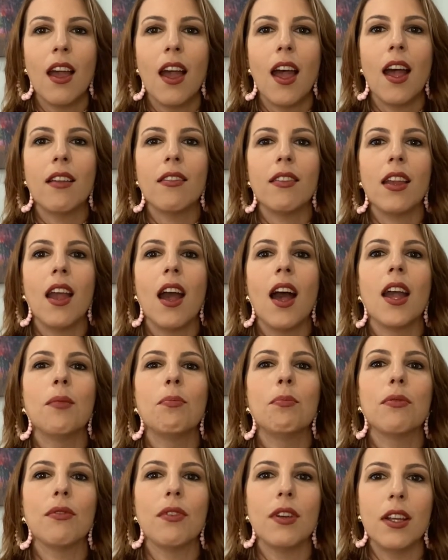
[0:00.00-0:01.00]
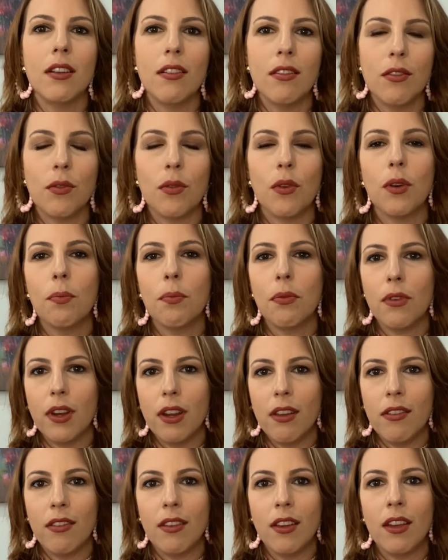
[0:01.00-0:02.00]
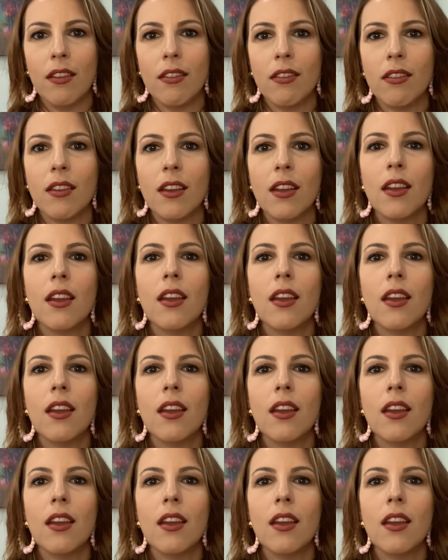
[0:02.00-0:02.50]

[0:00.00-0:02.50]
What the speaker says: as a high priest or priestess,